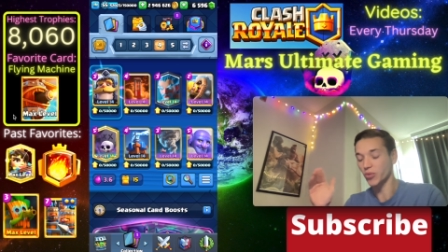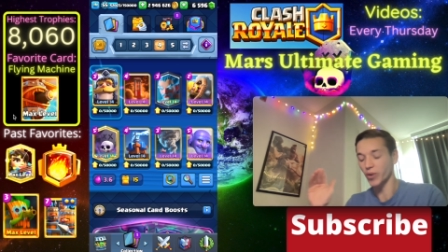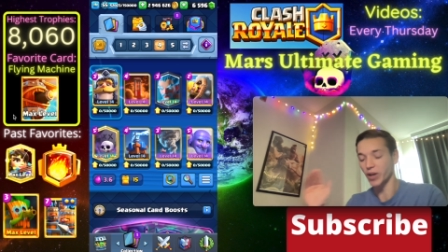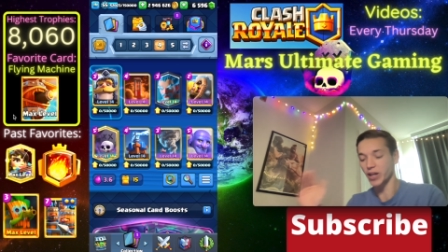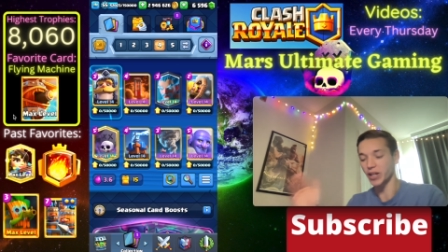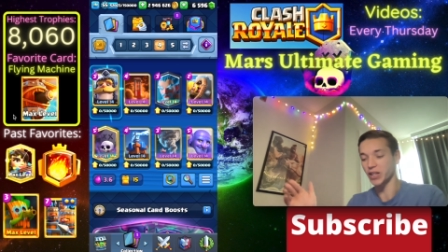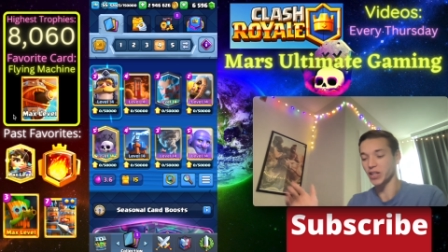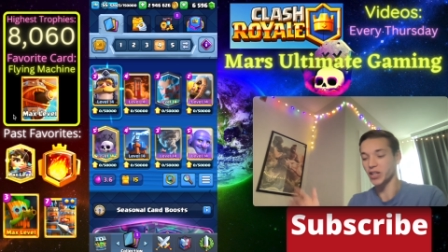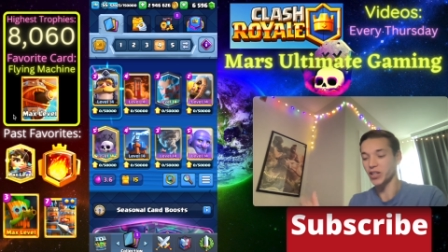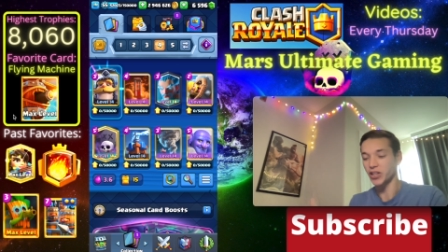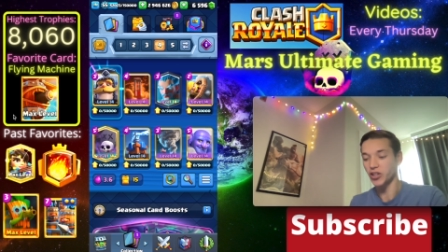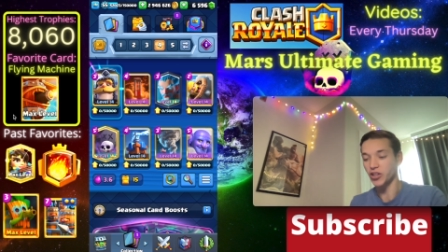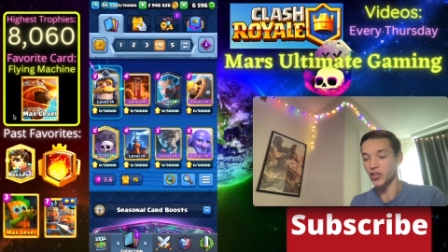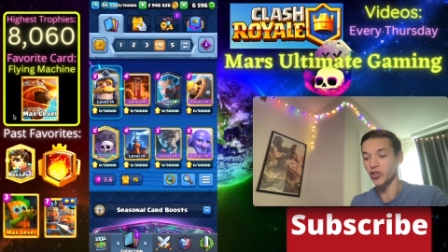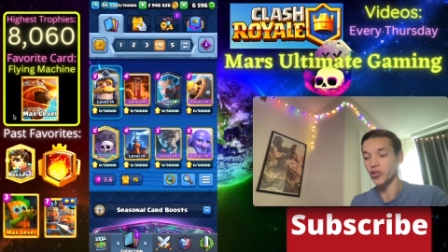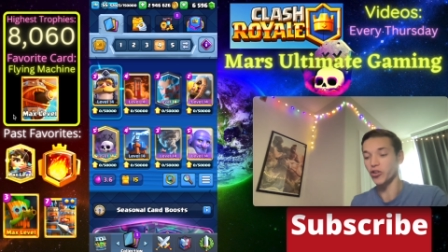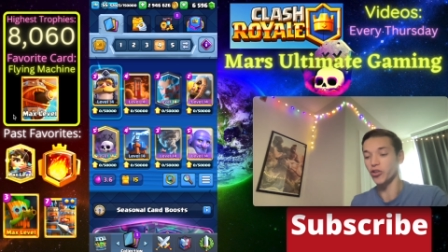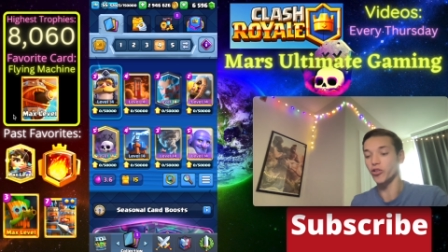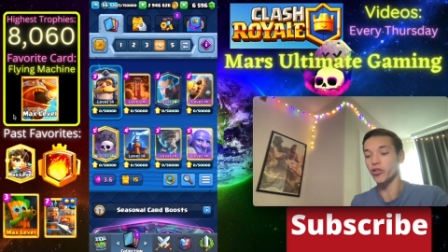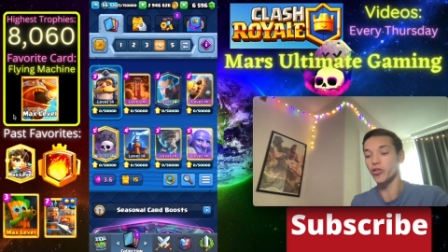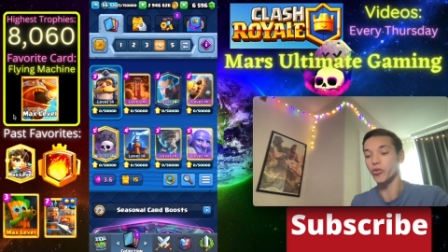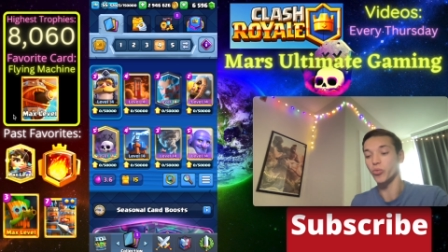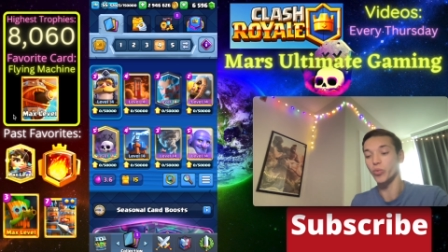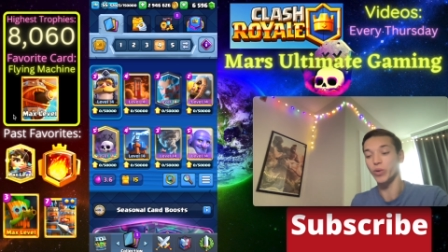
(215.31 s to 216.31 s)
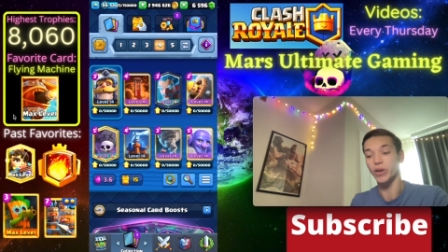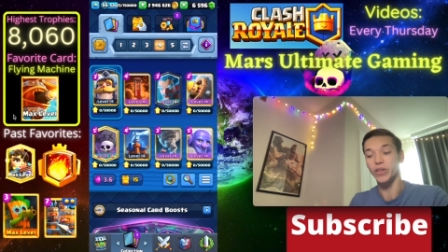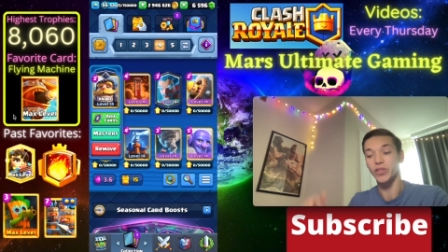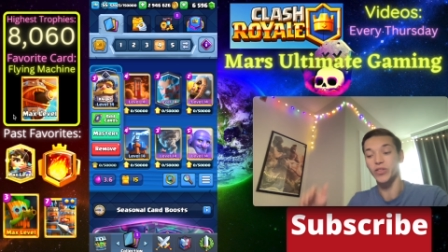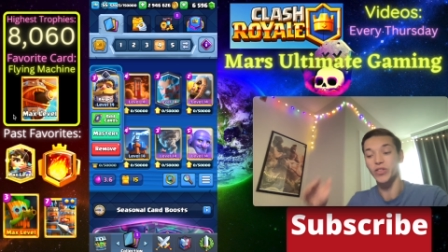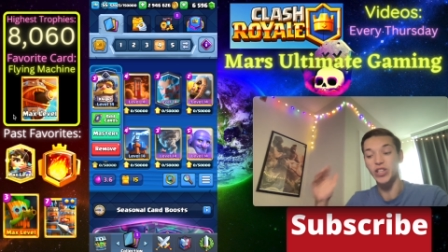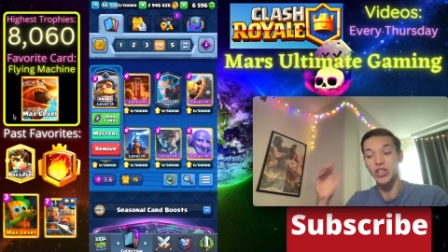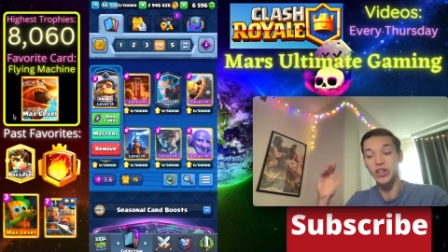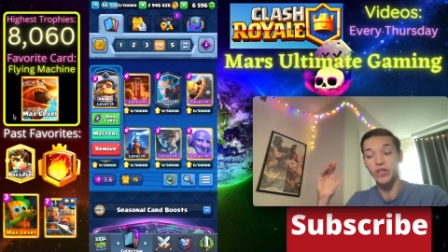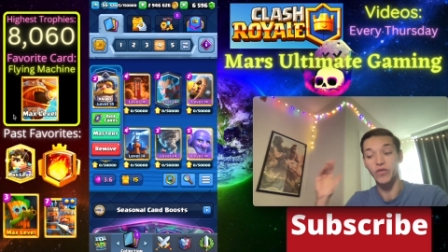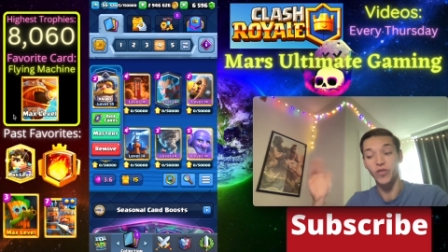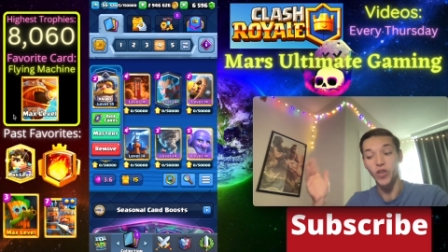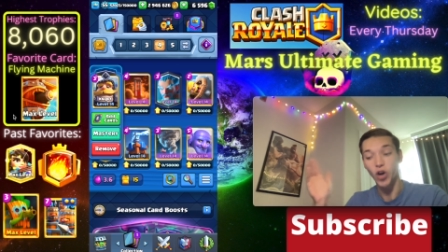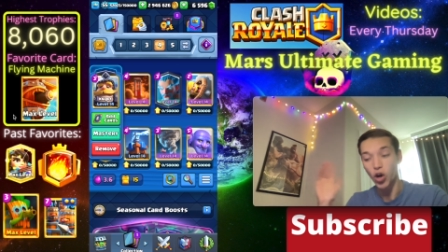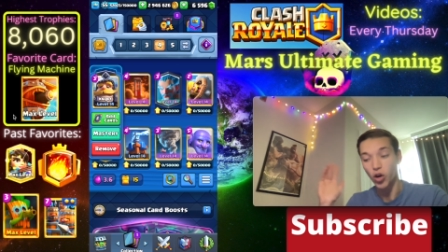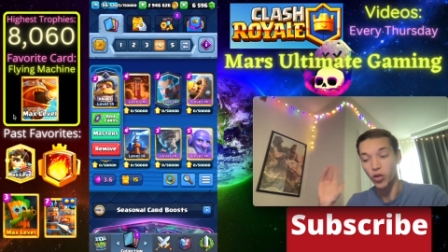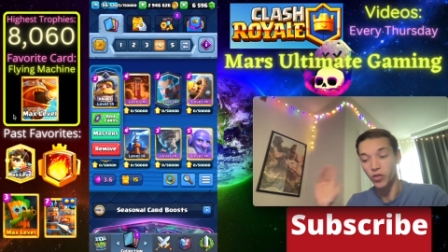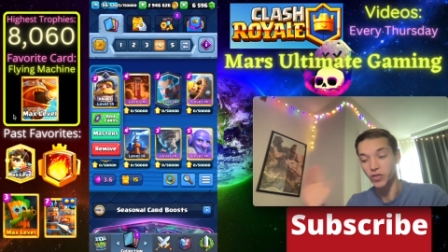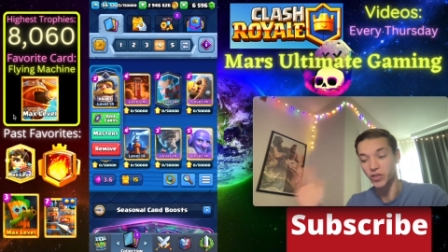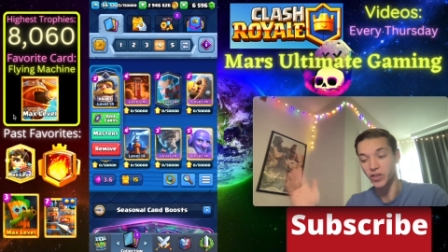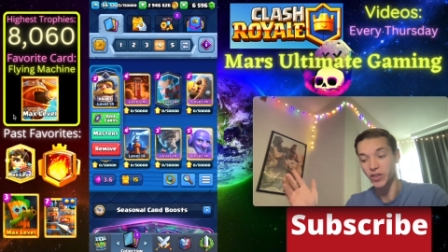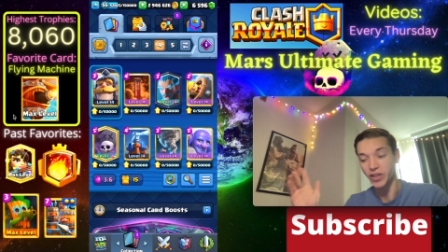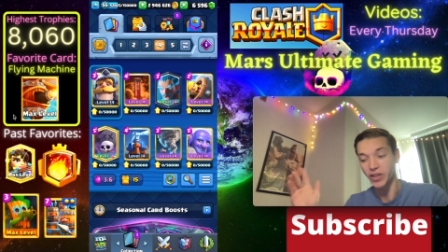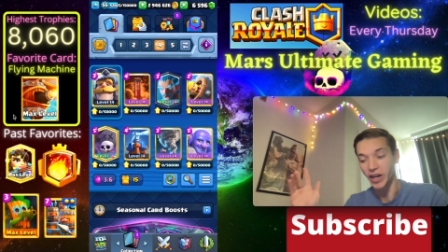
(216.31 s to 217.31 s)
right here with the
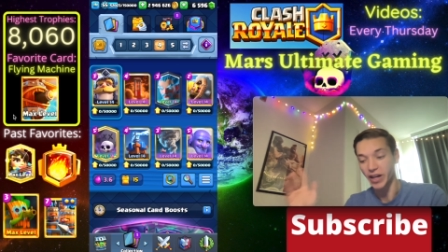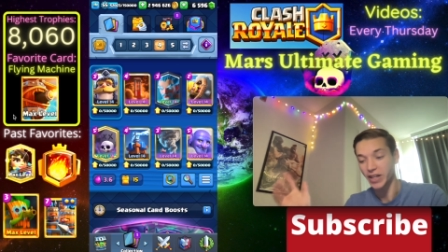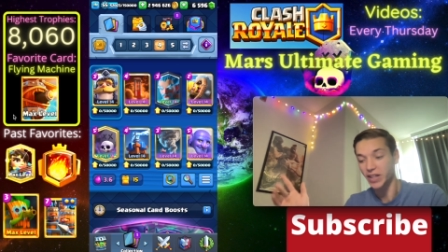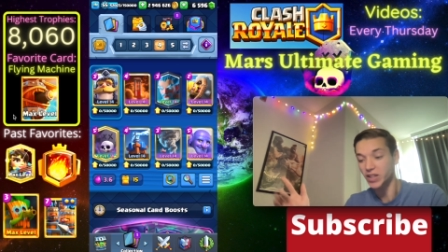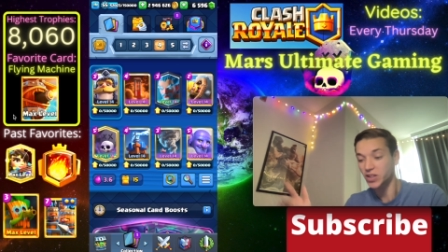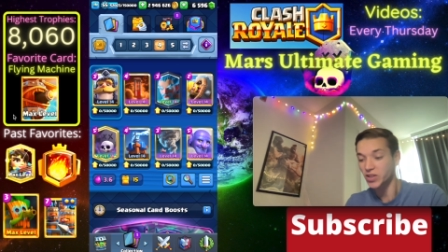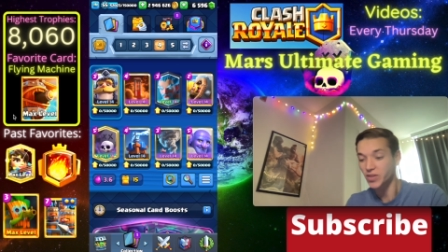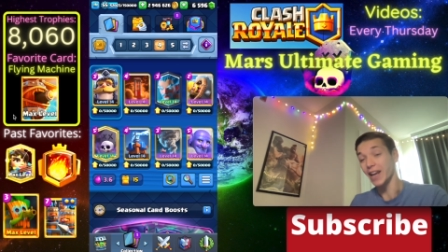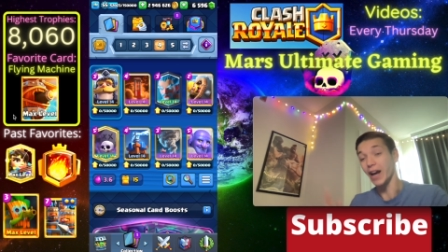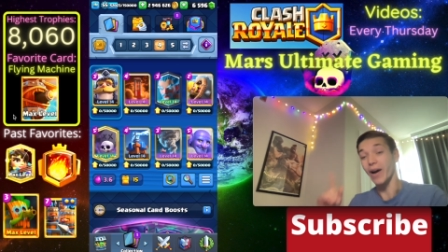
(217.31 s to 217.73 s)
Evolved Knight.